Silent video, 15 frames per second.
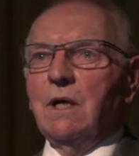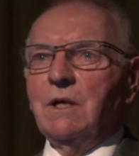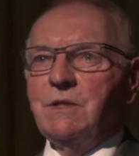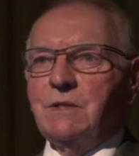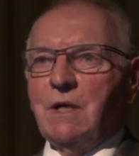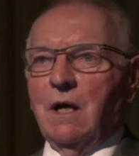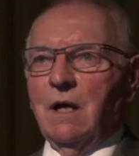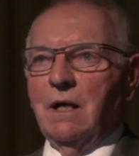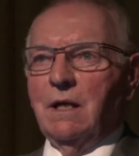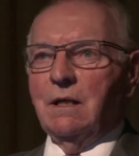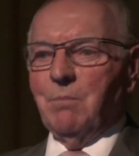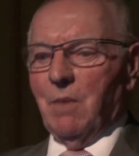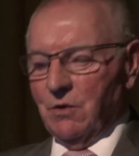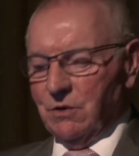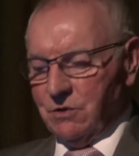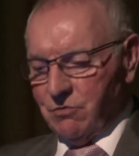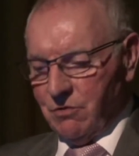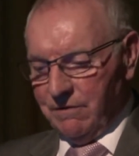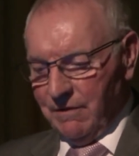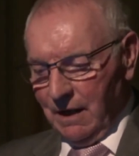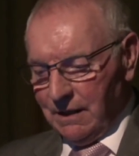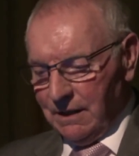assigned a
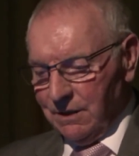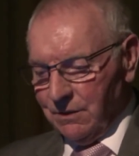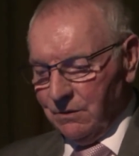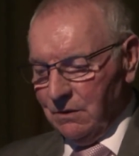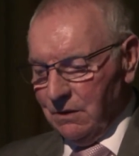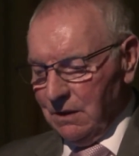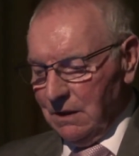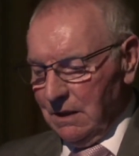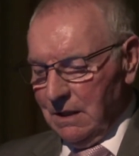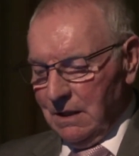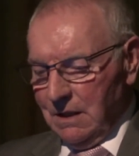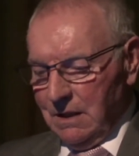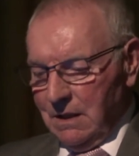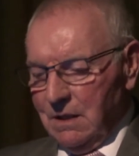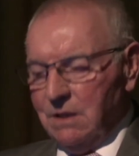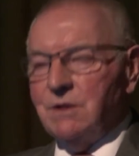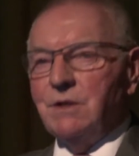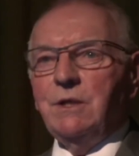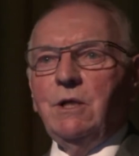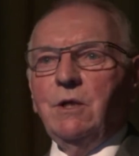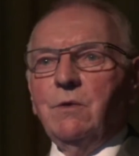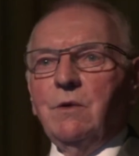monetary value to
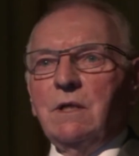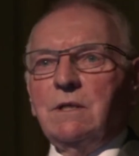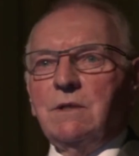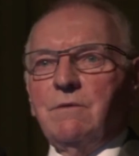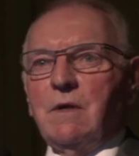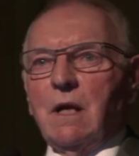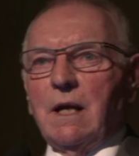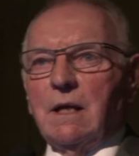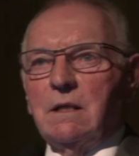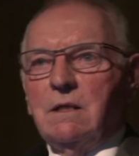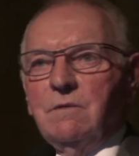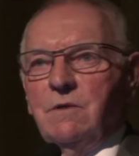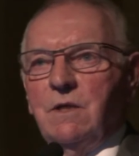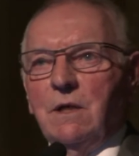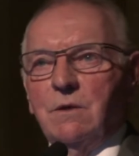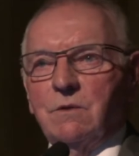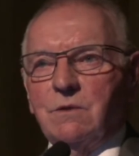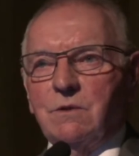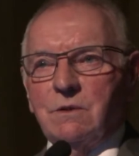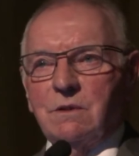the unit of collective dose.